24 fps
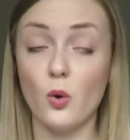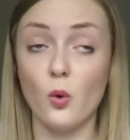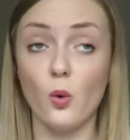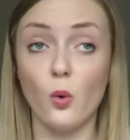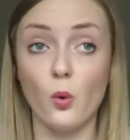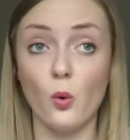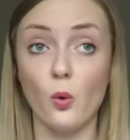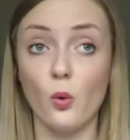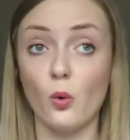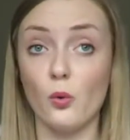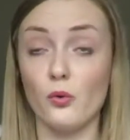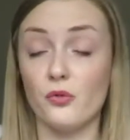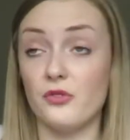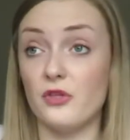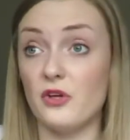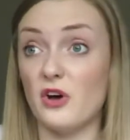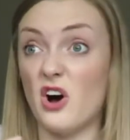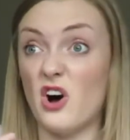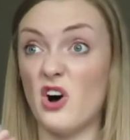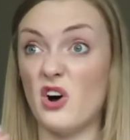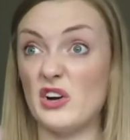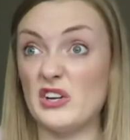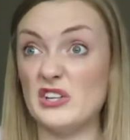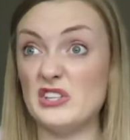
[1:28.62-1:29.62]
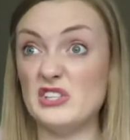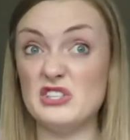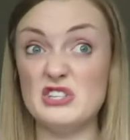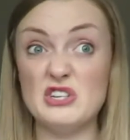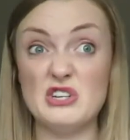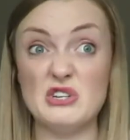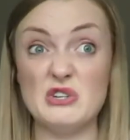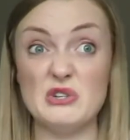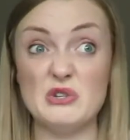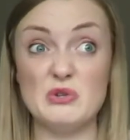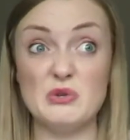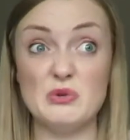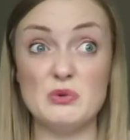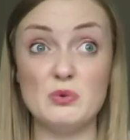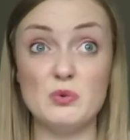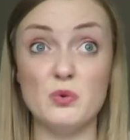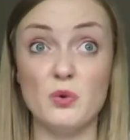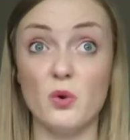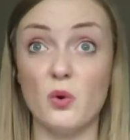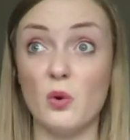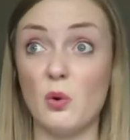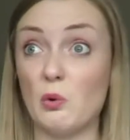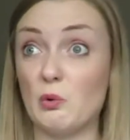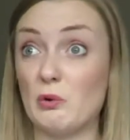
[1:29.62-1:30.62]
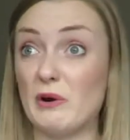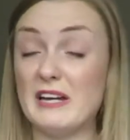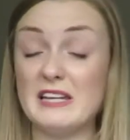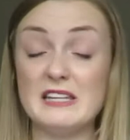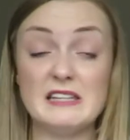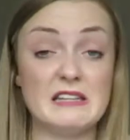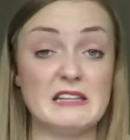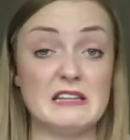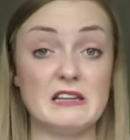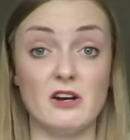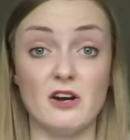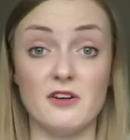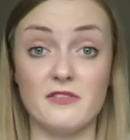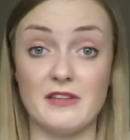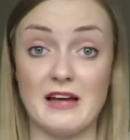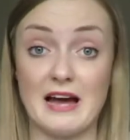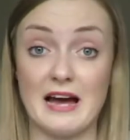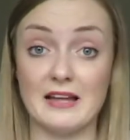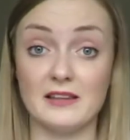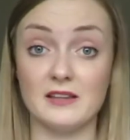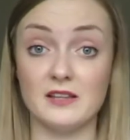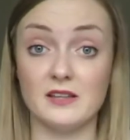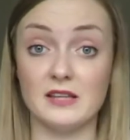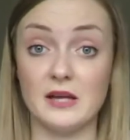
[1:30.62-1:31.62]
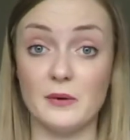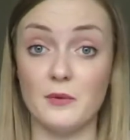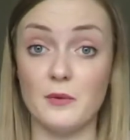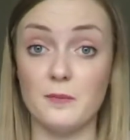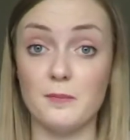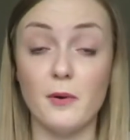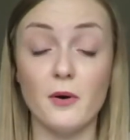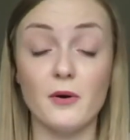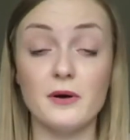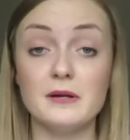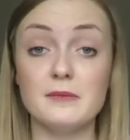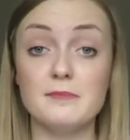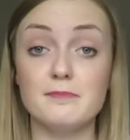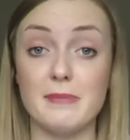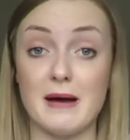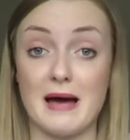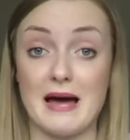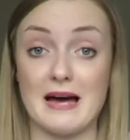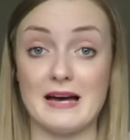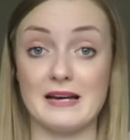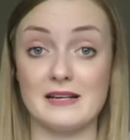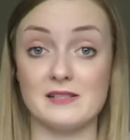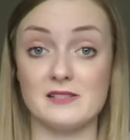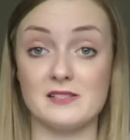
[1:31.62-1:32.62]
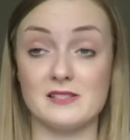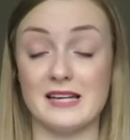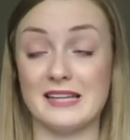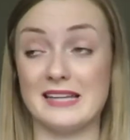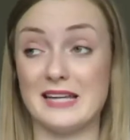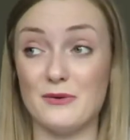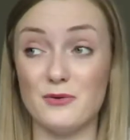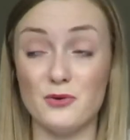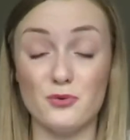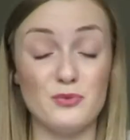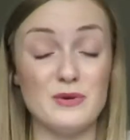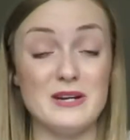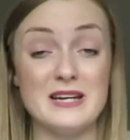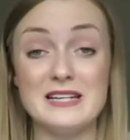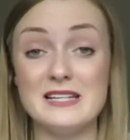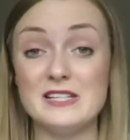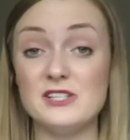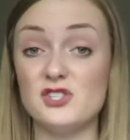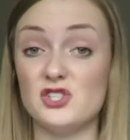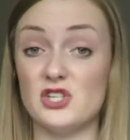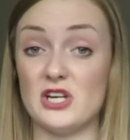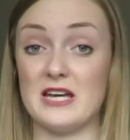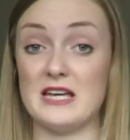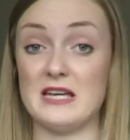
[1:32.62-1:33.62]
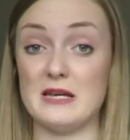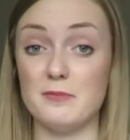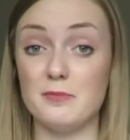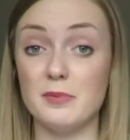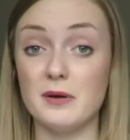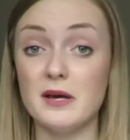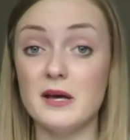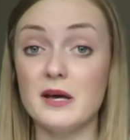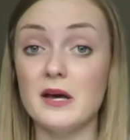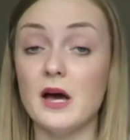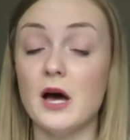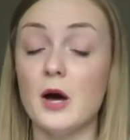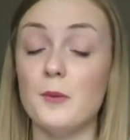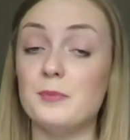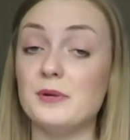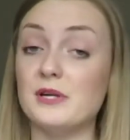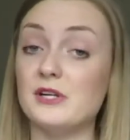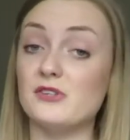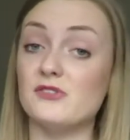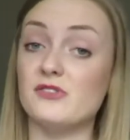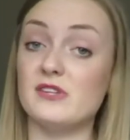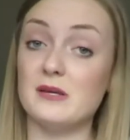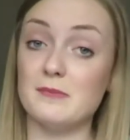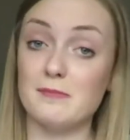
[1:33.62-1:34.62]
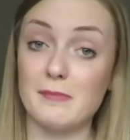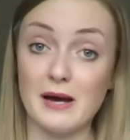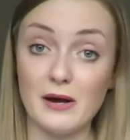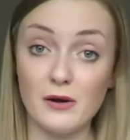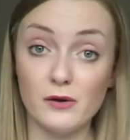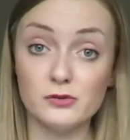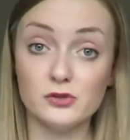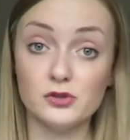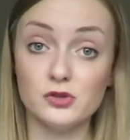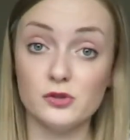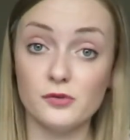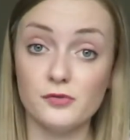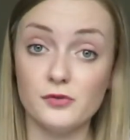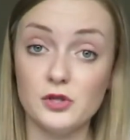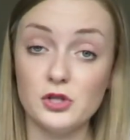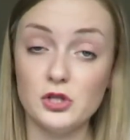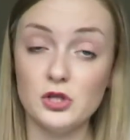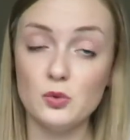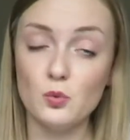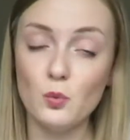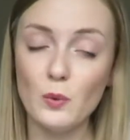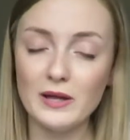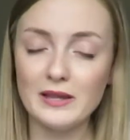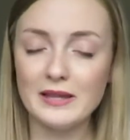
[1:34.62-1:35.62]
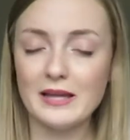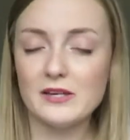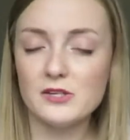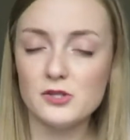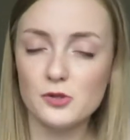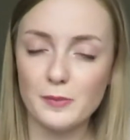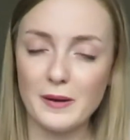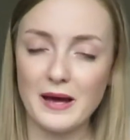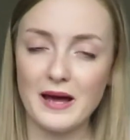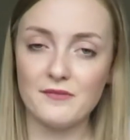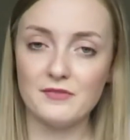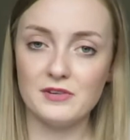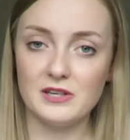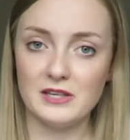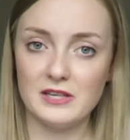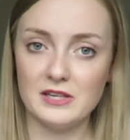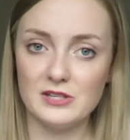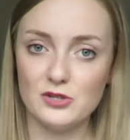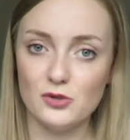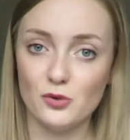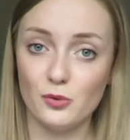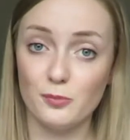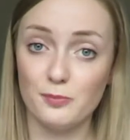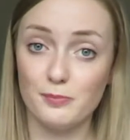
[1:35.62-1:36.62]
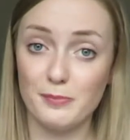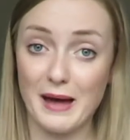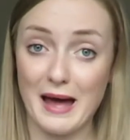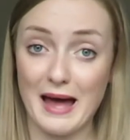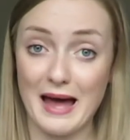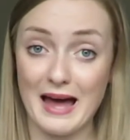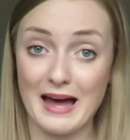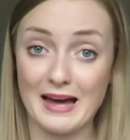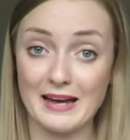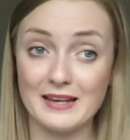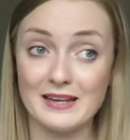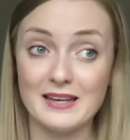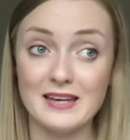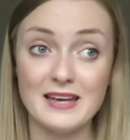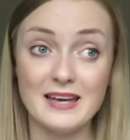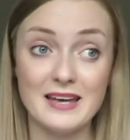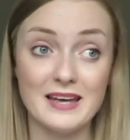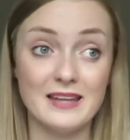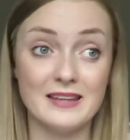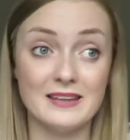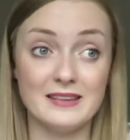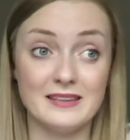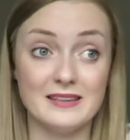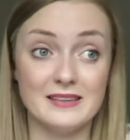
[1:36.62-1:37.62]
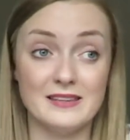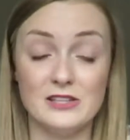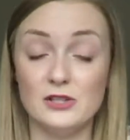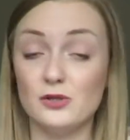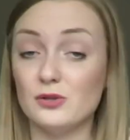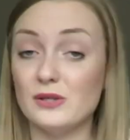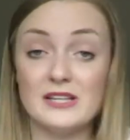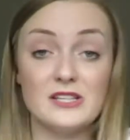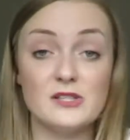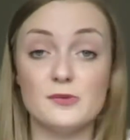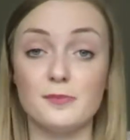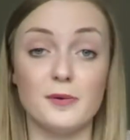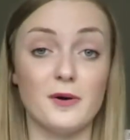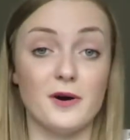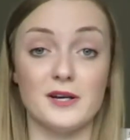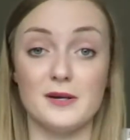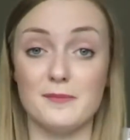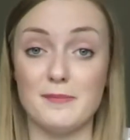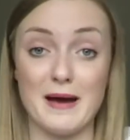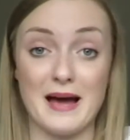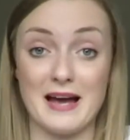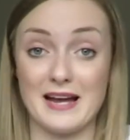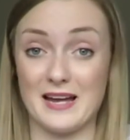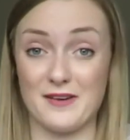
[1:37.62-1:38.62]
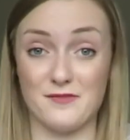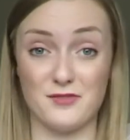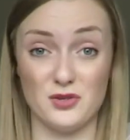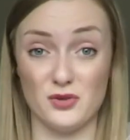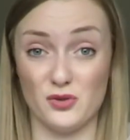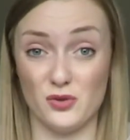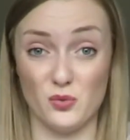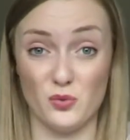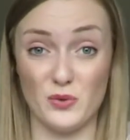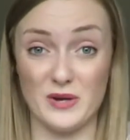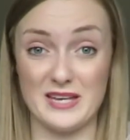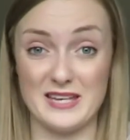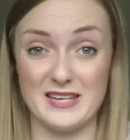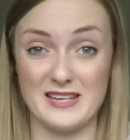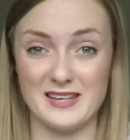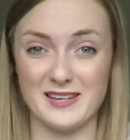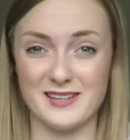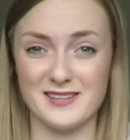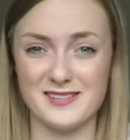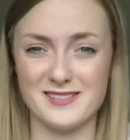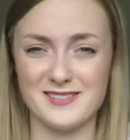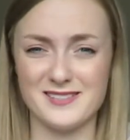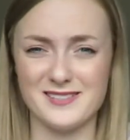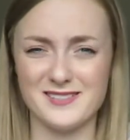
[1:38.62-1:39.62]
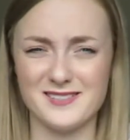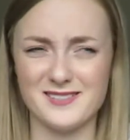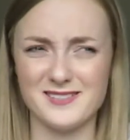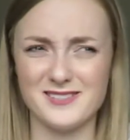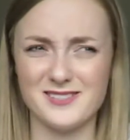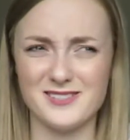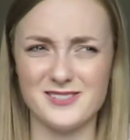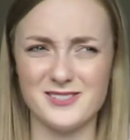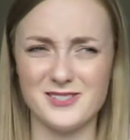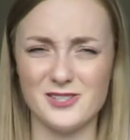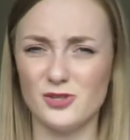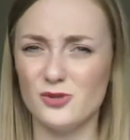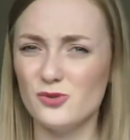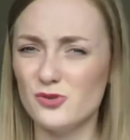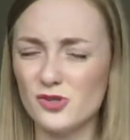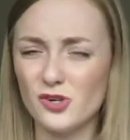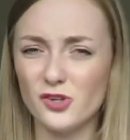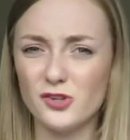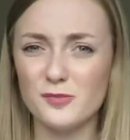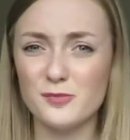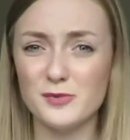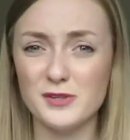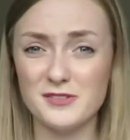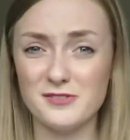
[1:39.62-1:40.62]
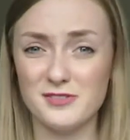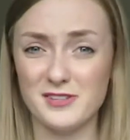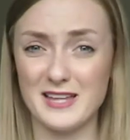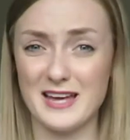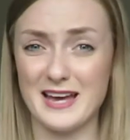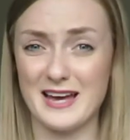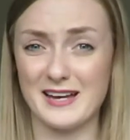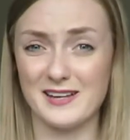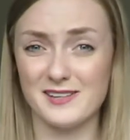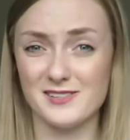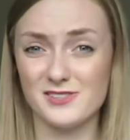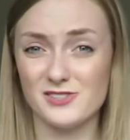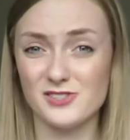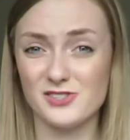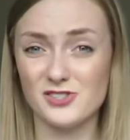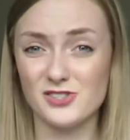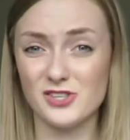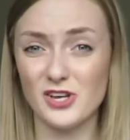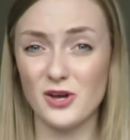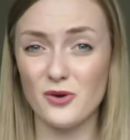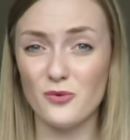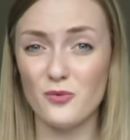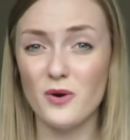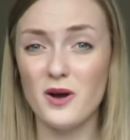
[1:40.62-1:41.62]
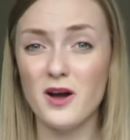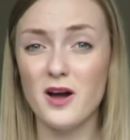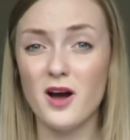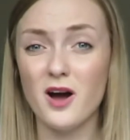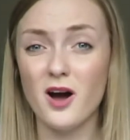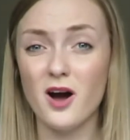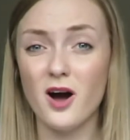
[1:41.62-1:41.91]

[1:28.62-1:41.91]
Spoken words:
or that I knew, or anything like that, that they were buying bags and they were really cheap, and because the amount of stuff that you will end up having in your bag, you'll end up buying a bag every other week, and who's got the money for that? So